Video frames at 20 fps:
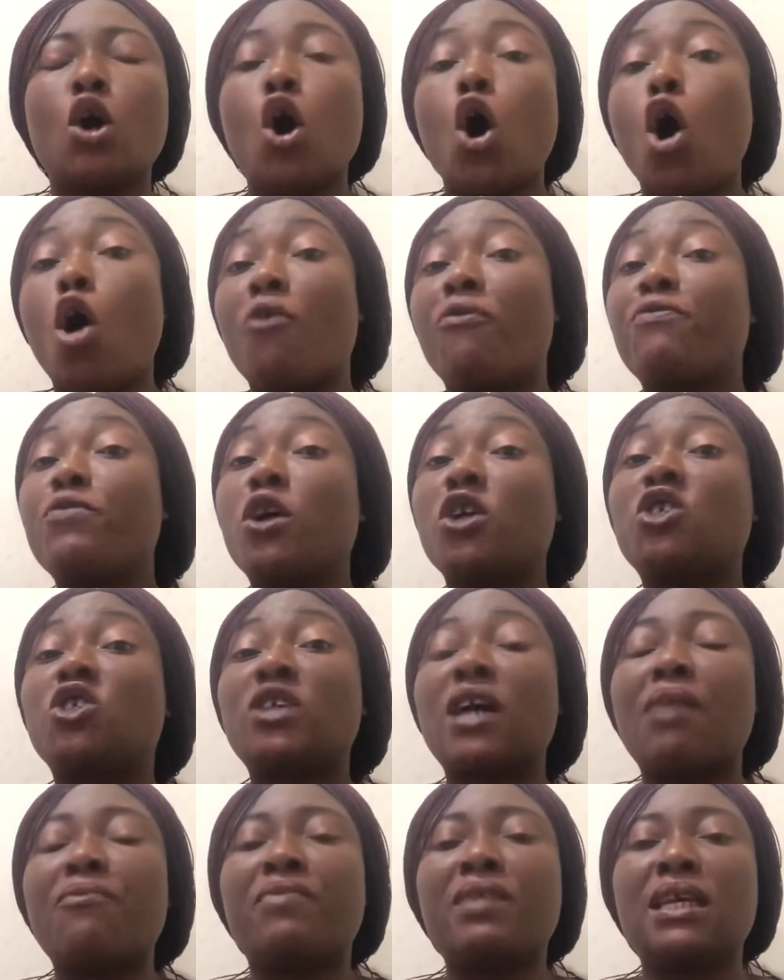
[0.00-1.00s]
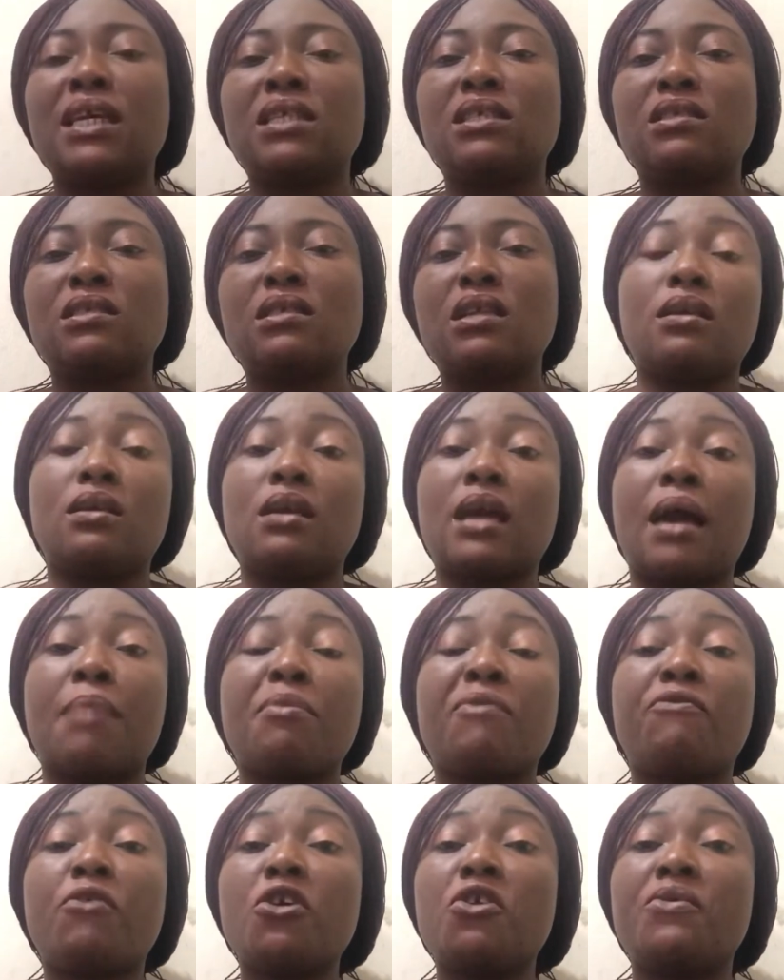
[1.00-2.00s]
of not traveling. And
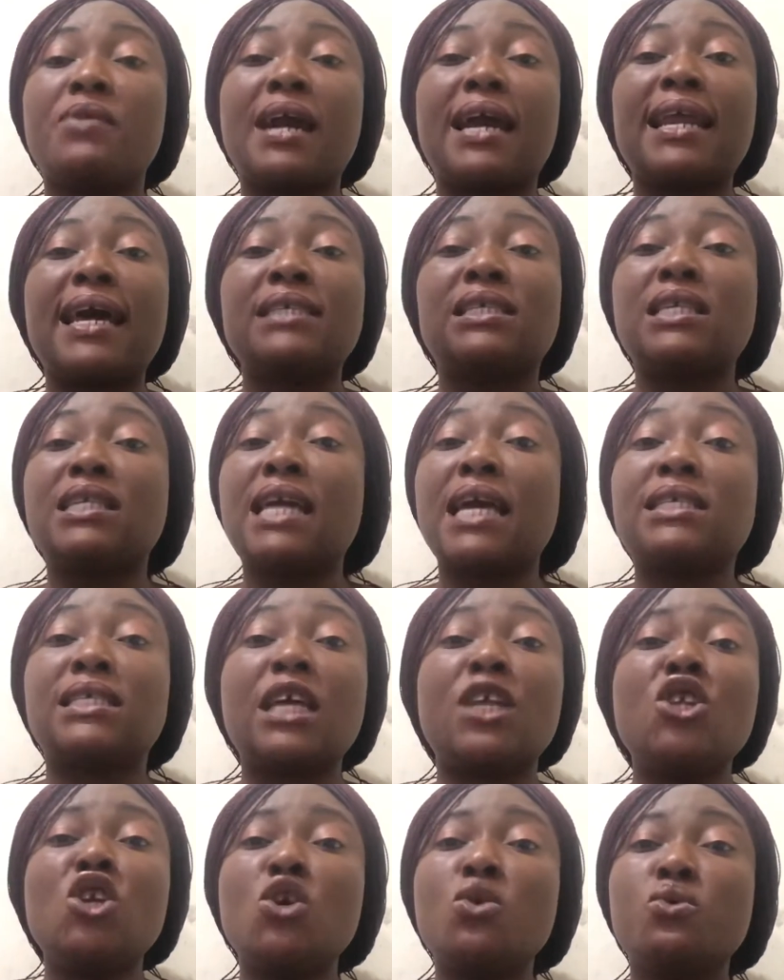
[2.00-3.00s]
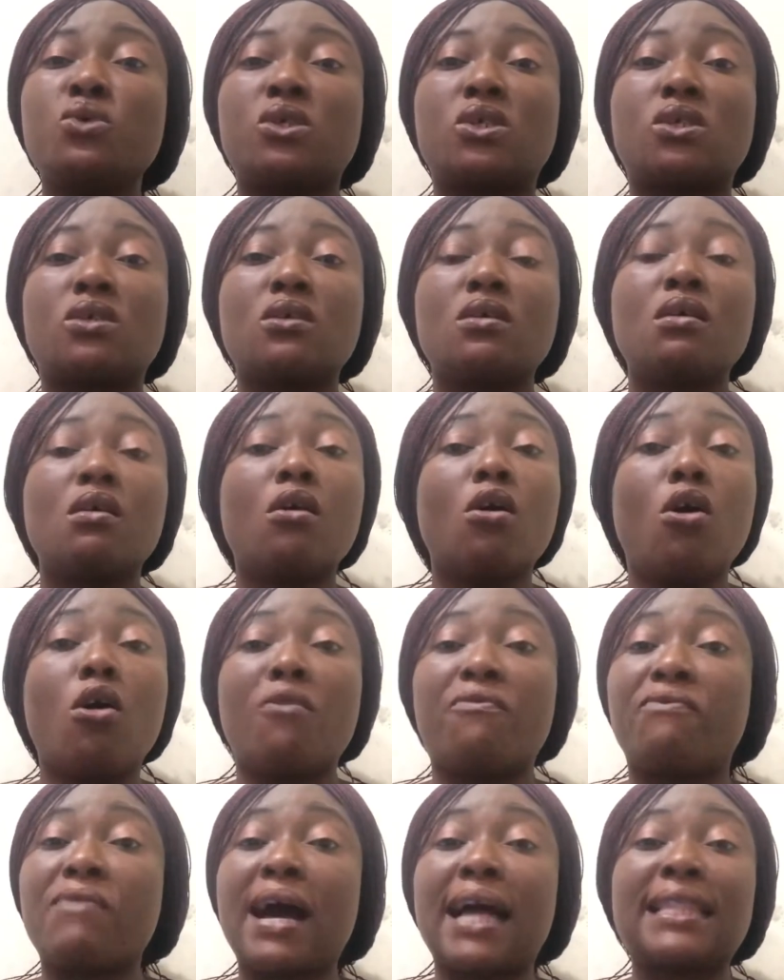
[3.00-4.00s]
before you realize it, there's a news
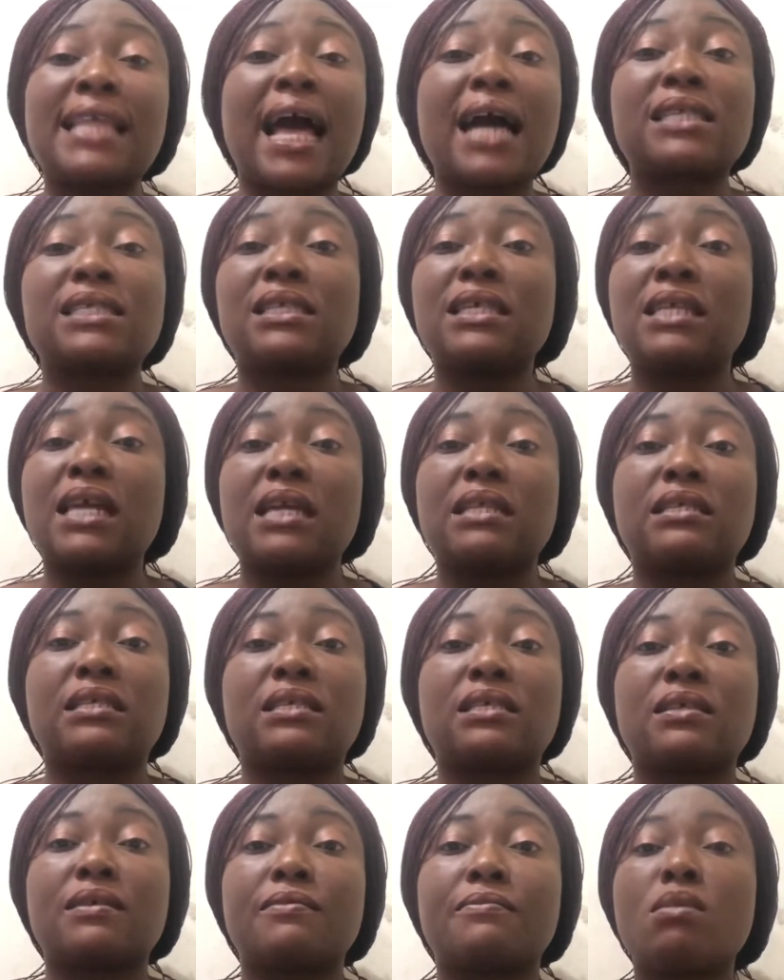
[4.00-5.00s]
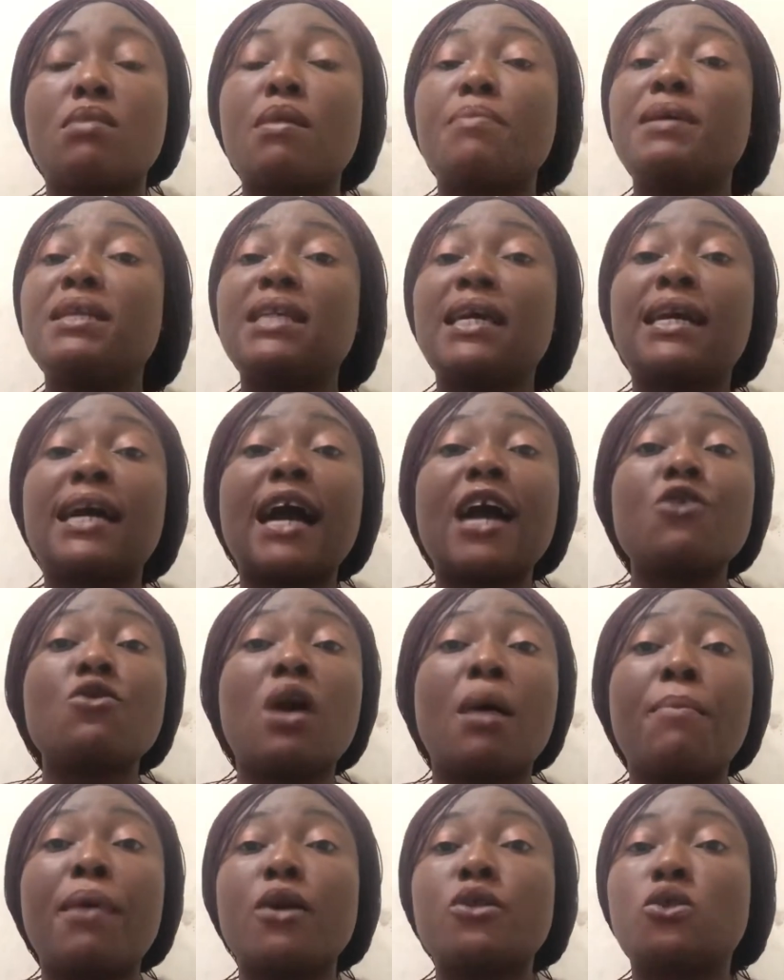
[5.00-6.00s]
of an accident. Probably the car you're
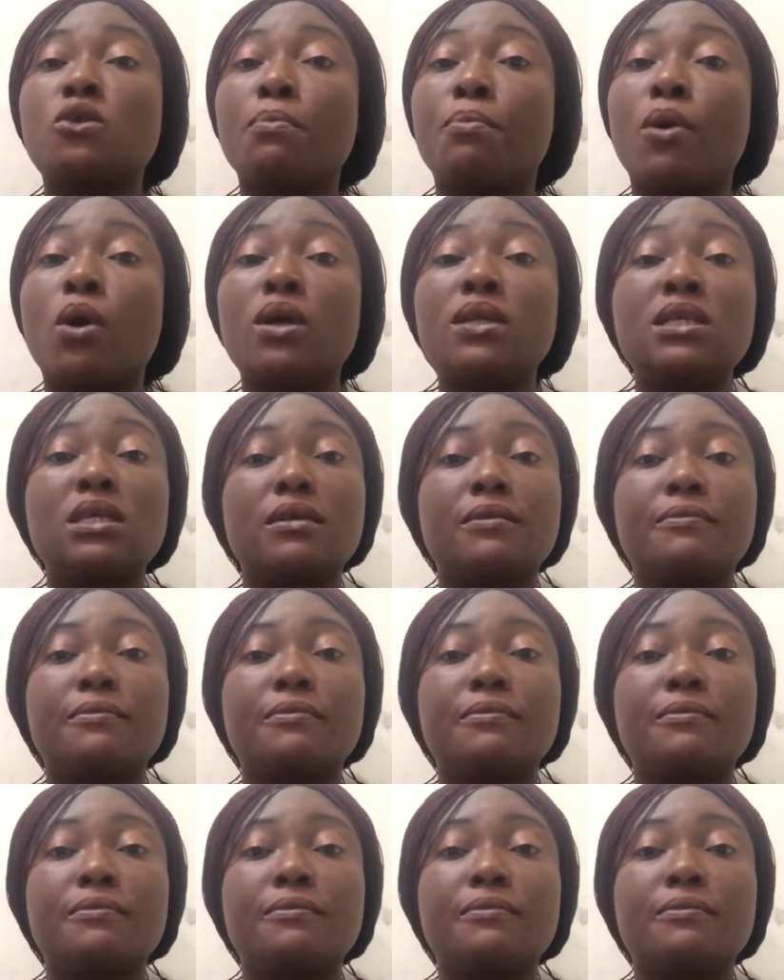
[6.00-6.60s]
about to board